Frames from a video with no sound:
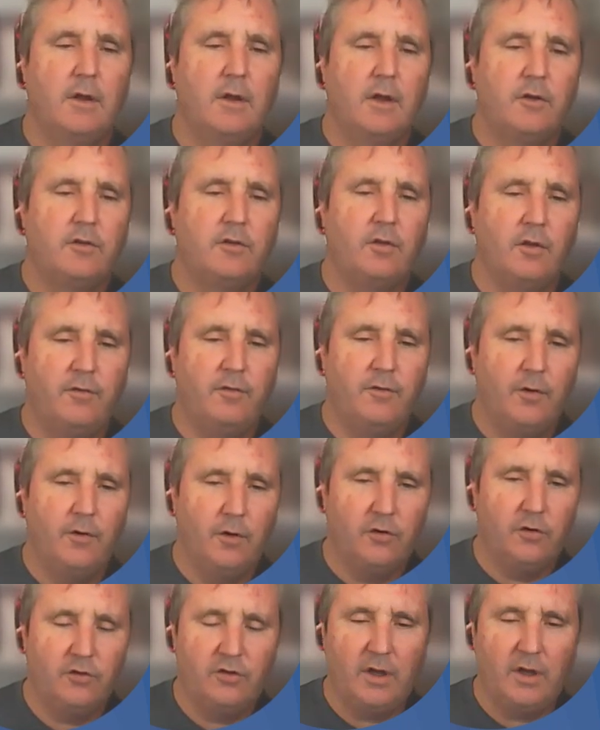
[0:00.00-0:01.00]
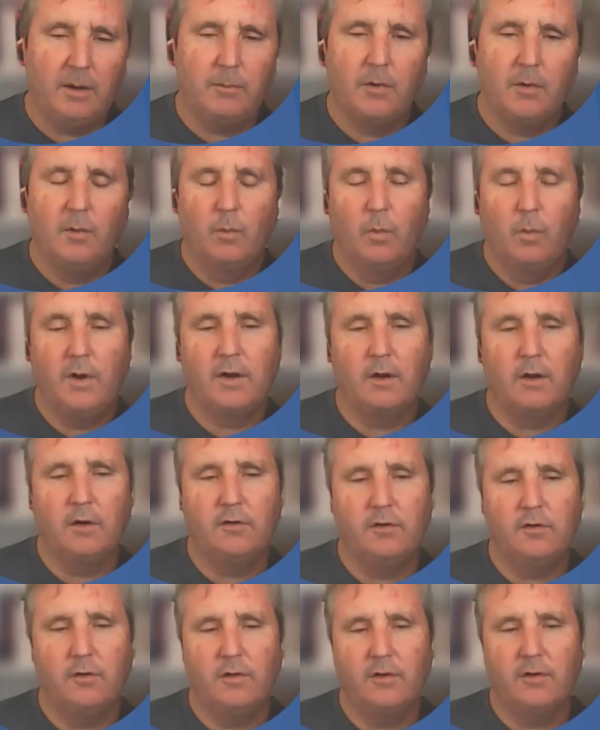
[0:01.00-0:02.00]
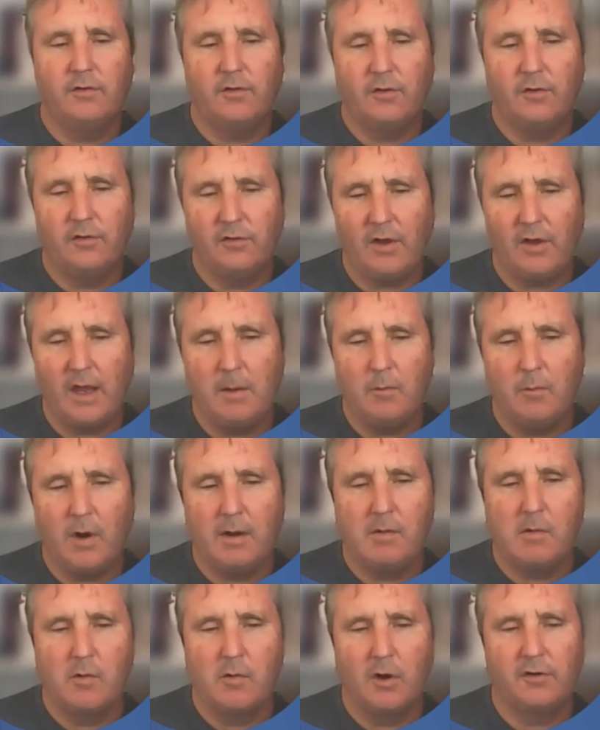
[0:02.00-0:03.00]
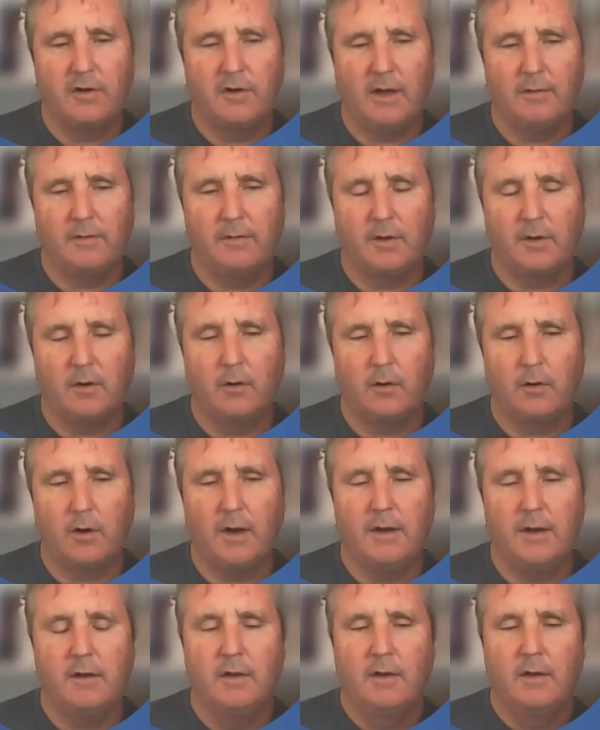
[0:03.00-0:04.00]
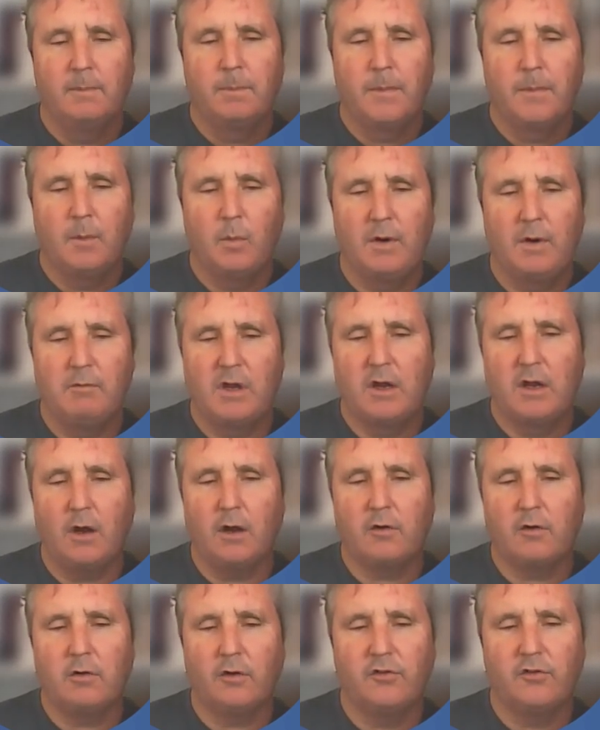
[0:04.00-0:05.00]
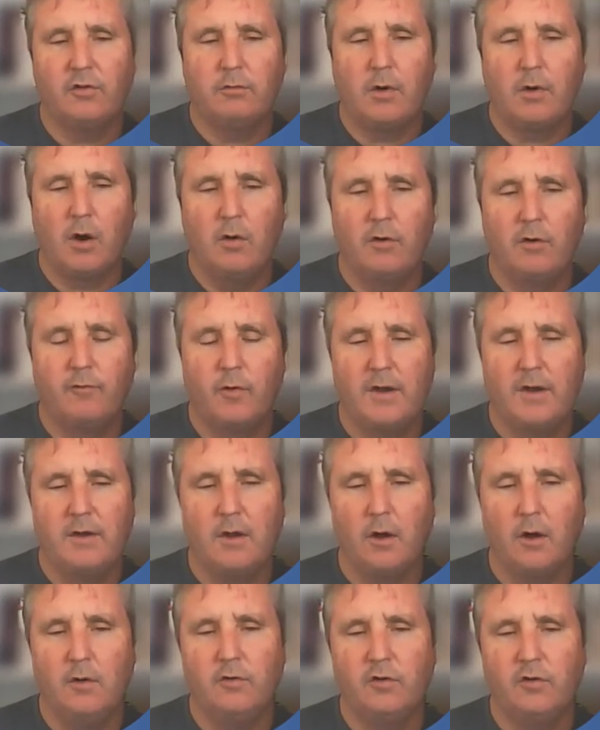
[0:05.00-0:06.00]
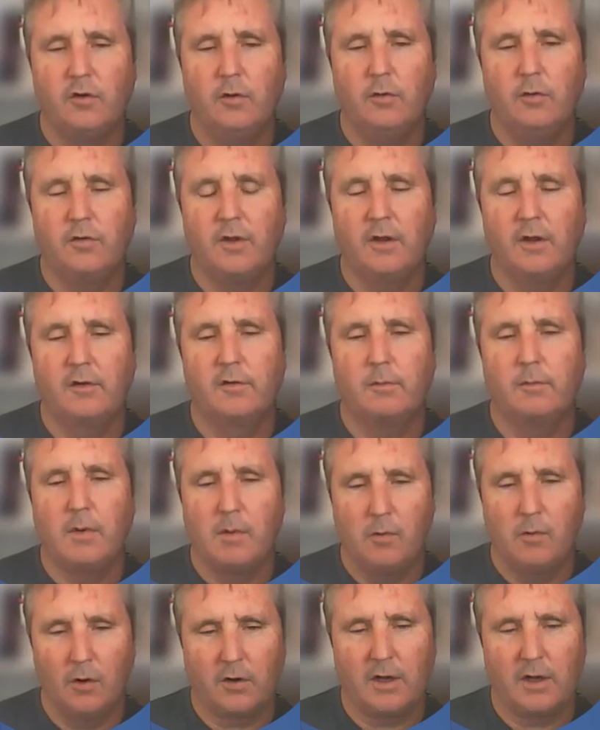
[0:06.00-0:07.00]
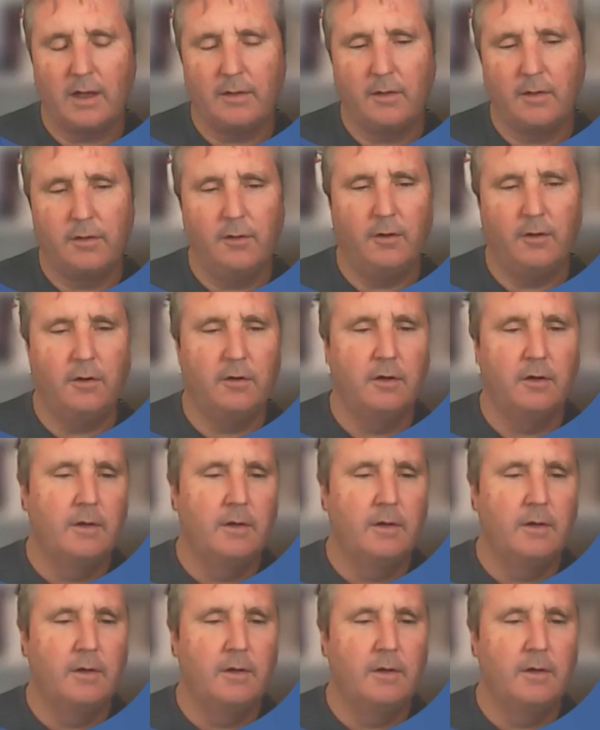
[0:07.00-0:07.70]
So the first step, we're going to do this the same way we worked out the chloride. When we go across a row, if we know two things, we work out the third.